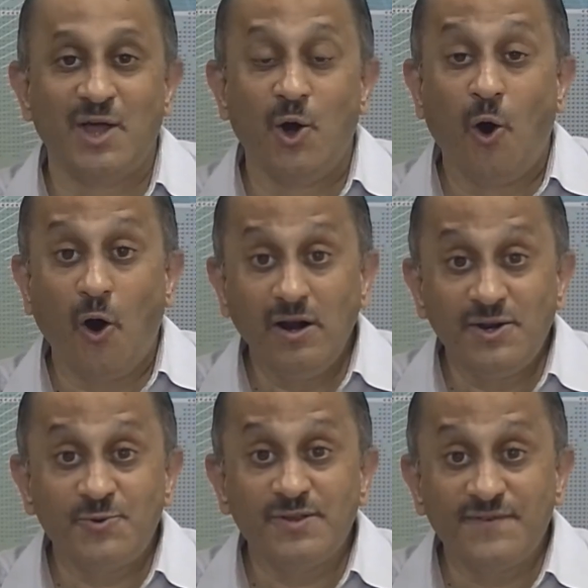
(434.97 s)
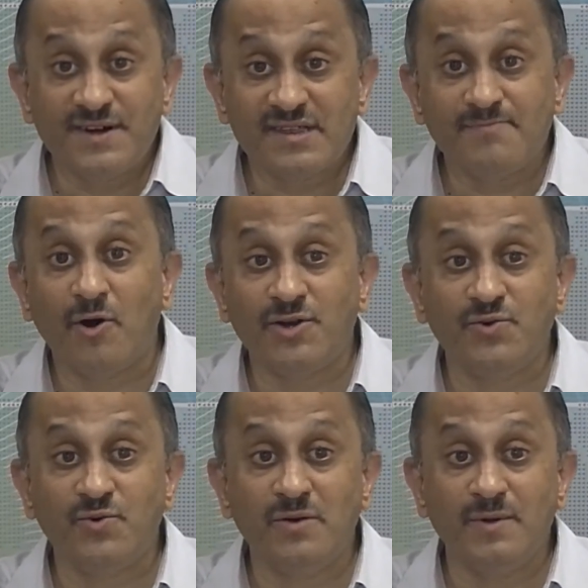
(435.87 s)
All through the first
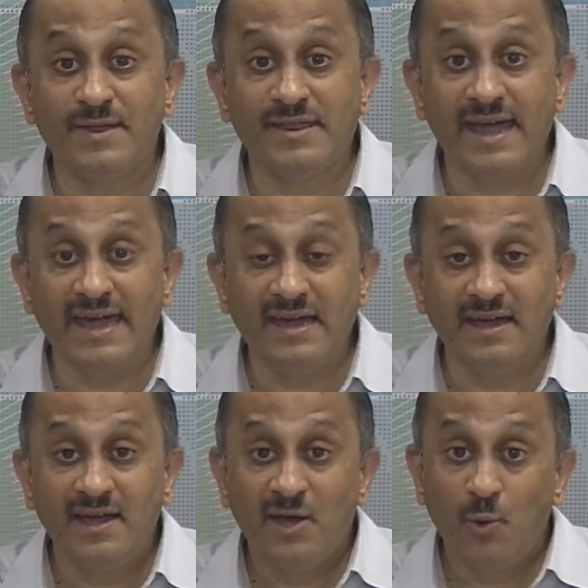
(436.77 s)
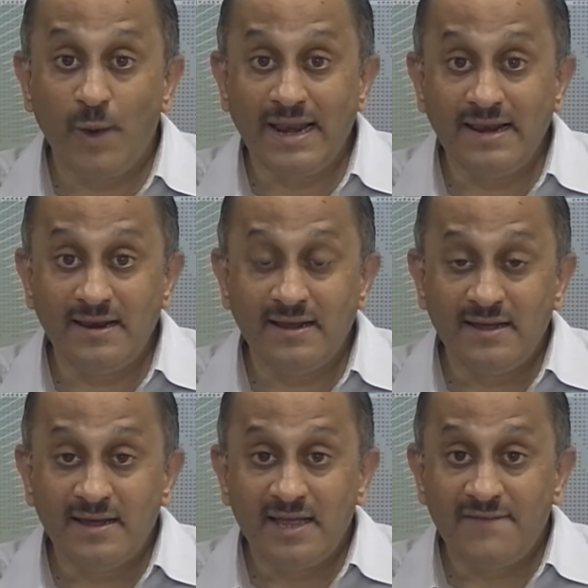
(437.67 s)
module we were saying, well,
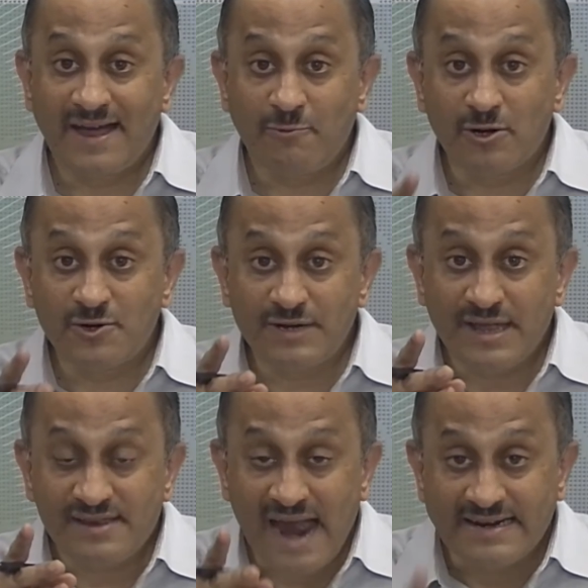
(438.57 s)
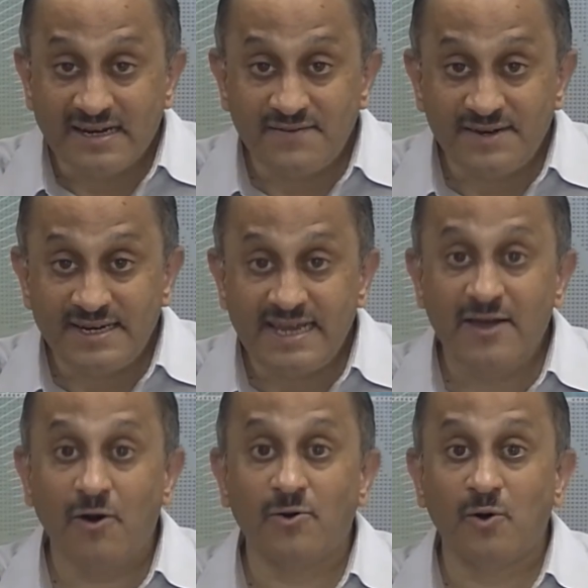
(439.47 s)
if I want to test additivity
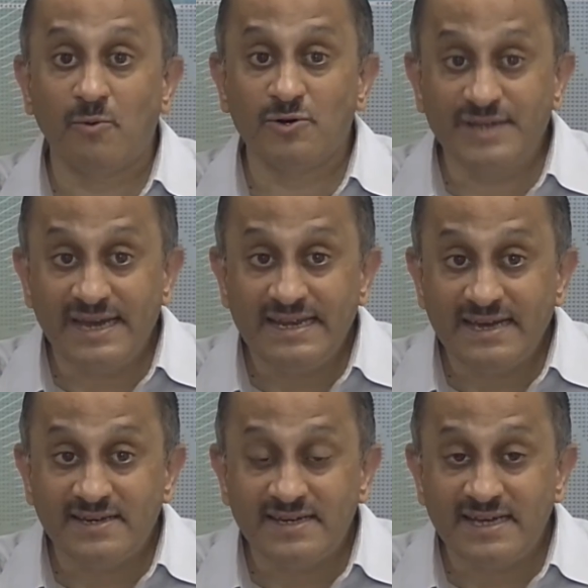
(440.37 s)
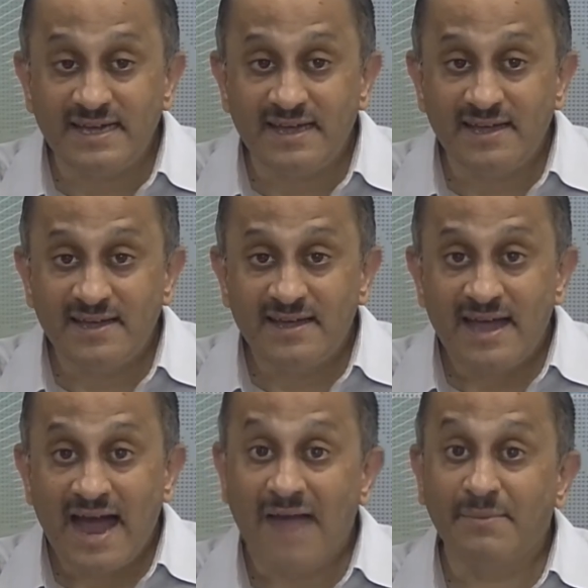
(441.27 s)
or homogeneity,
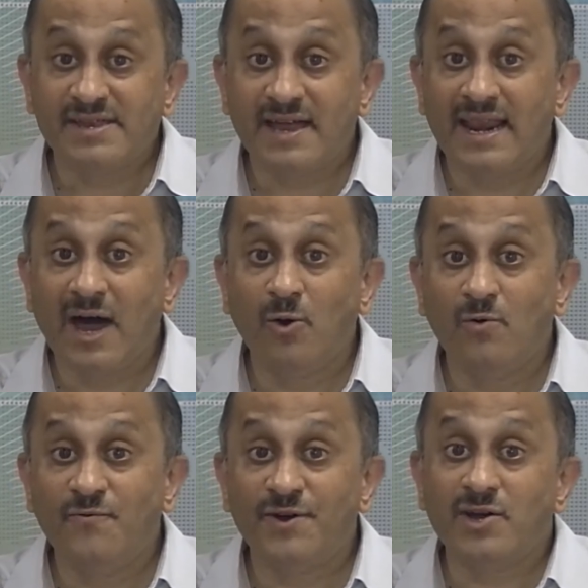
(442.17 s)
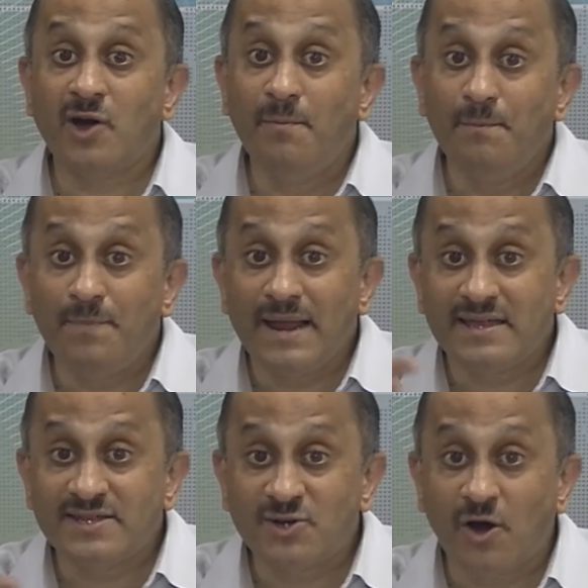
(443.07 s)
I must allow for a
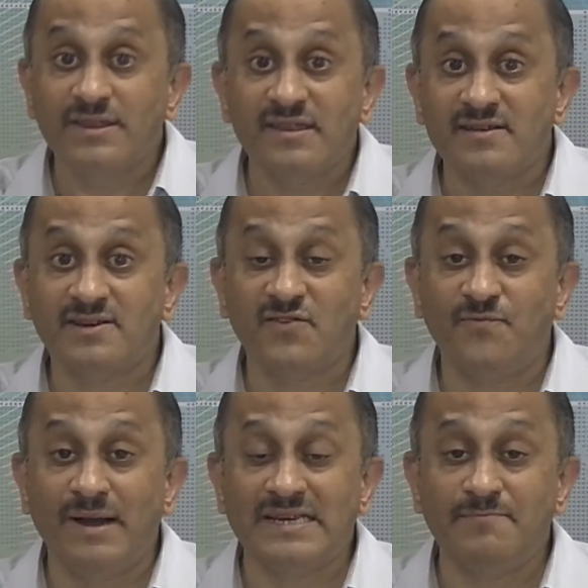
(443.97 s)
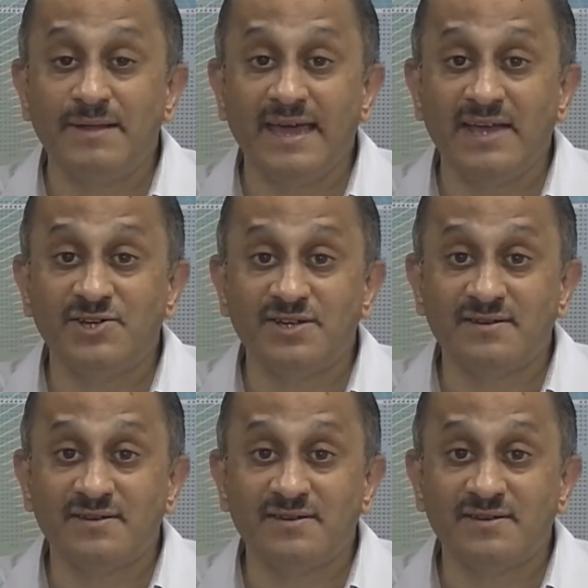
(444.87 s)
complex constant of multiplication.